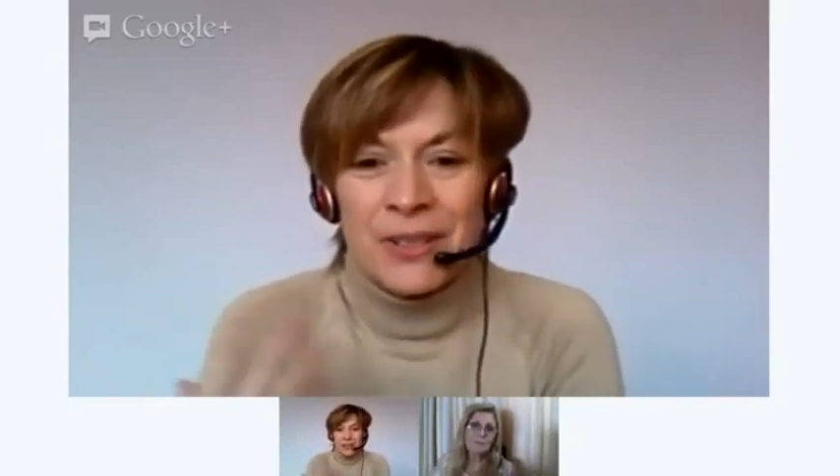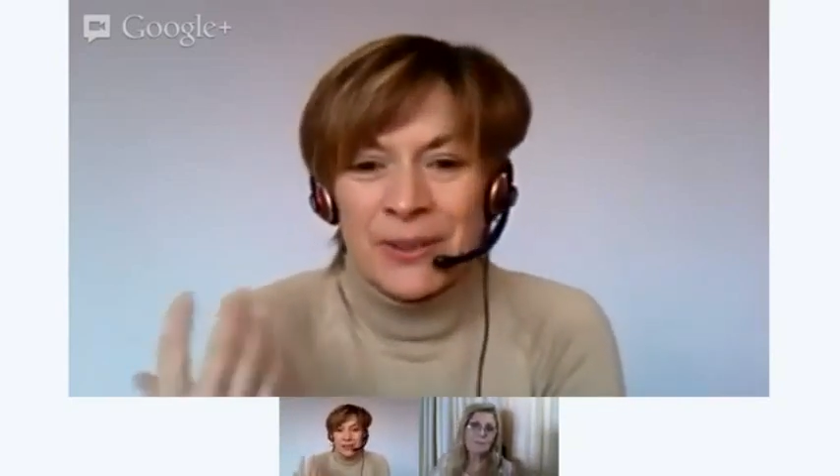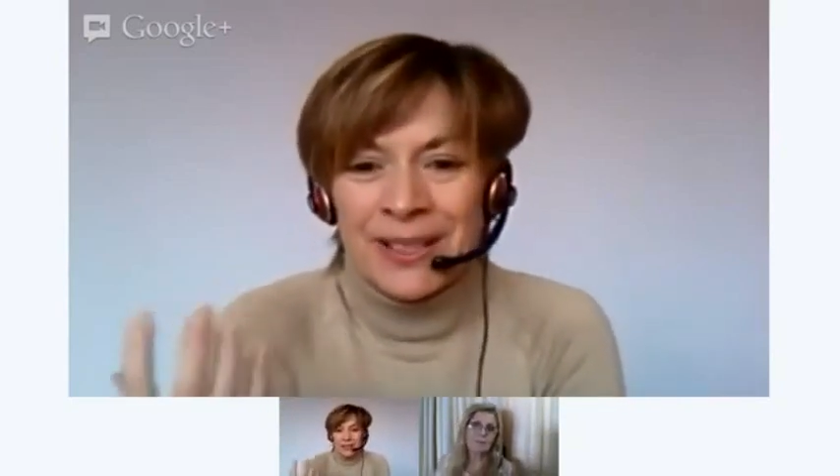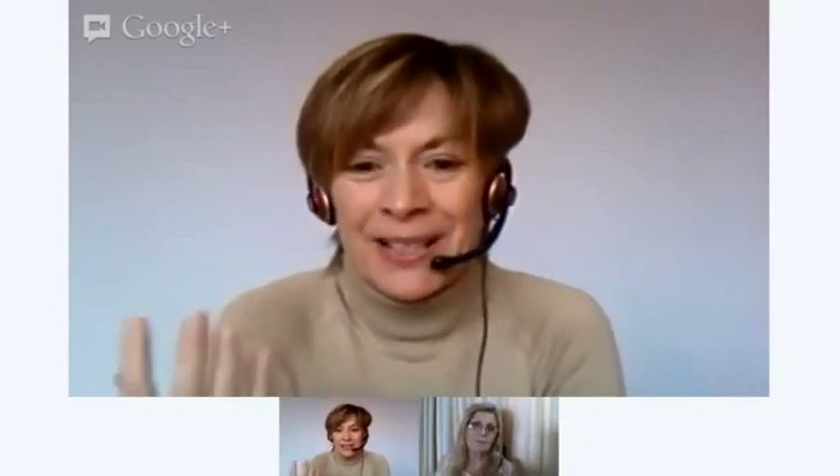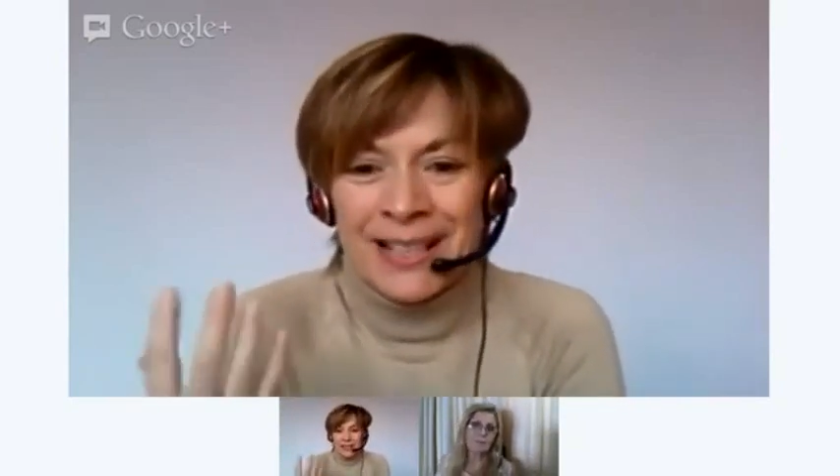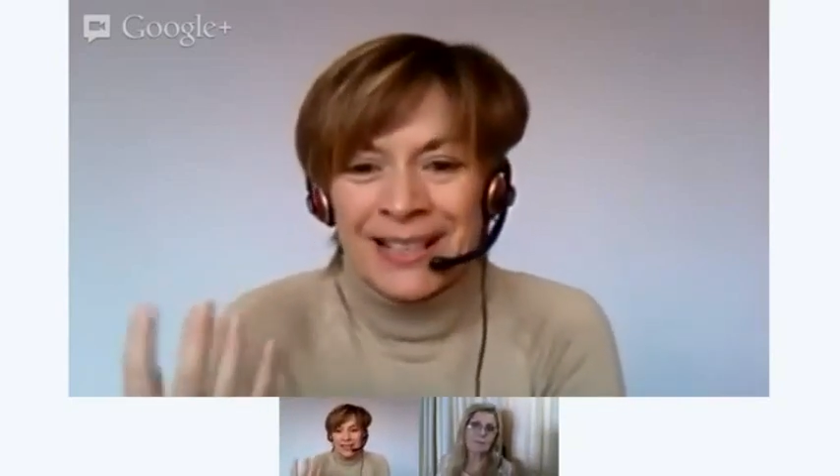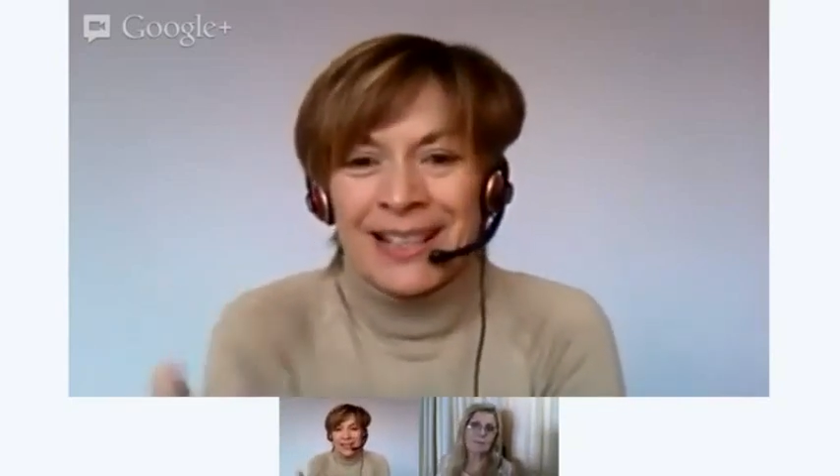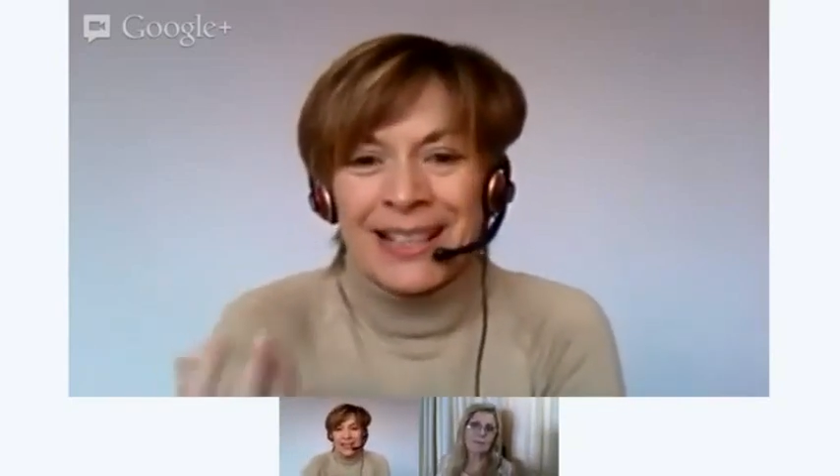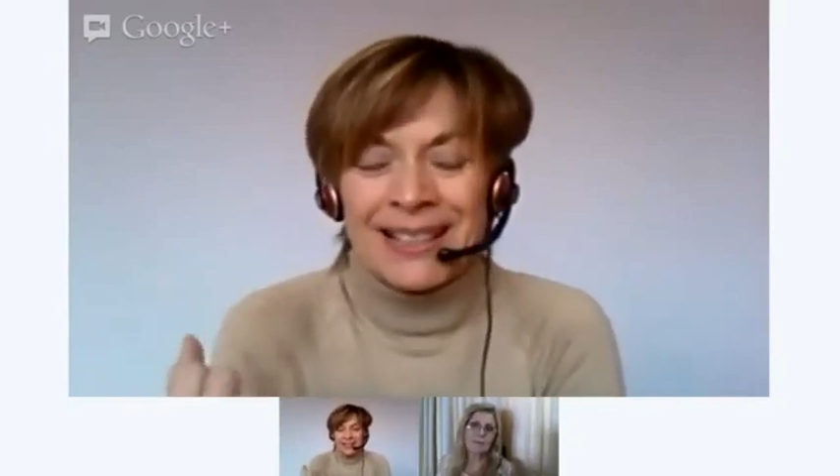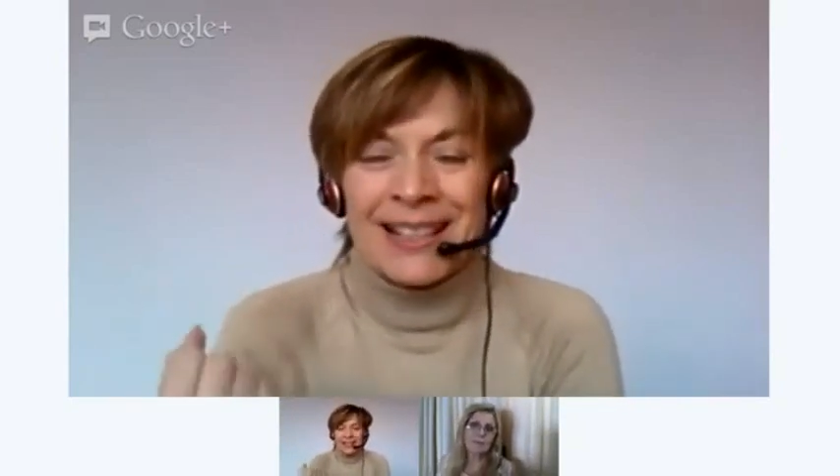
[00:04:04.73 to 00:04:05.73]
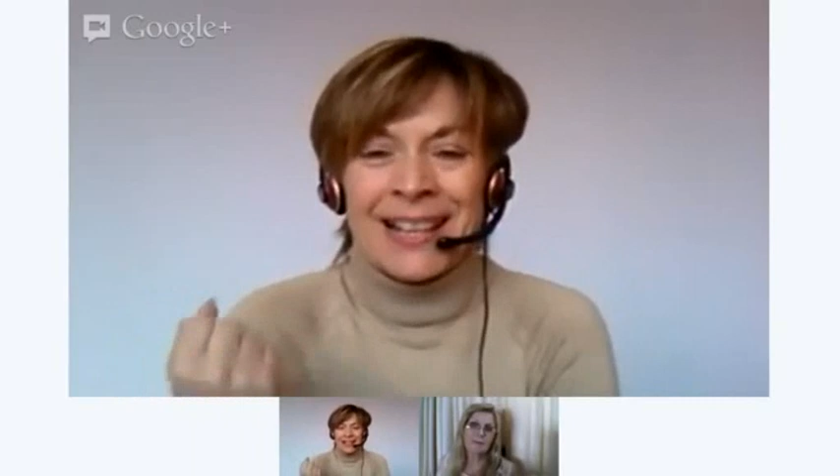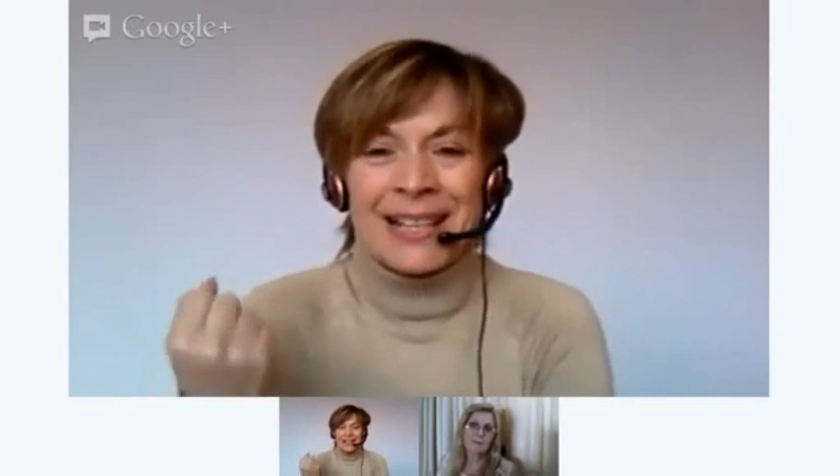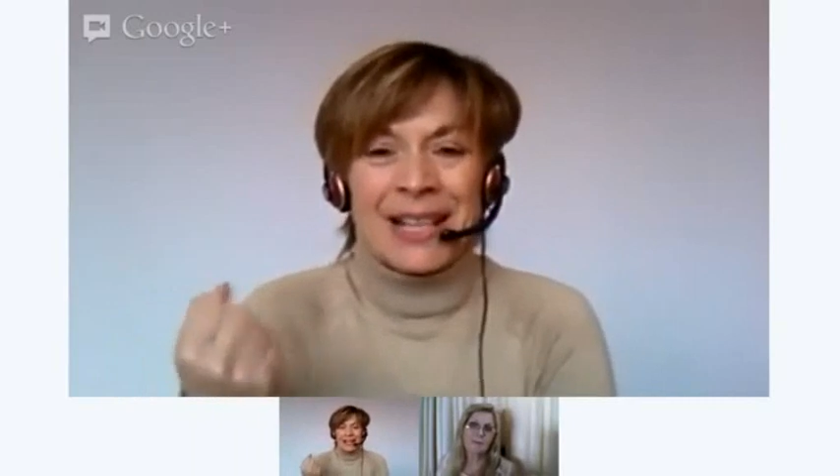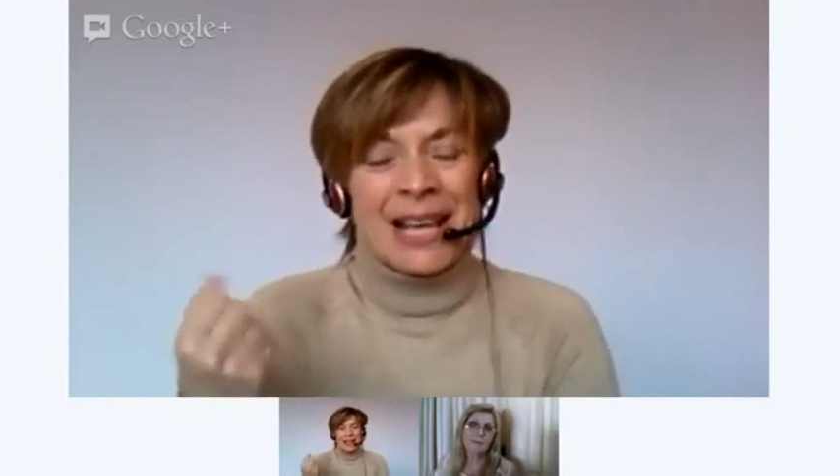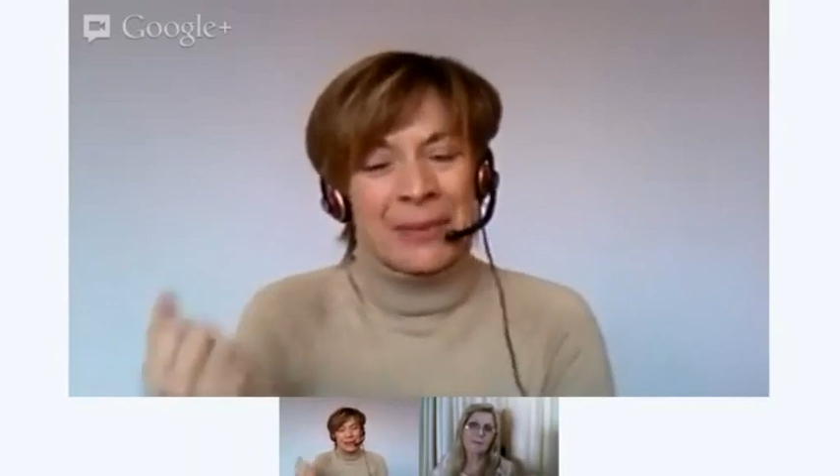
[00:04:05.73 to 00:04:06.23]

and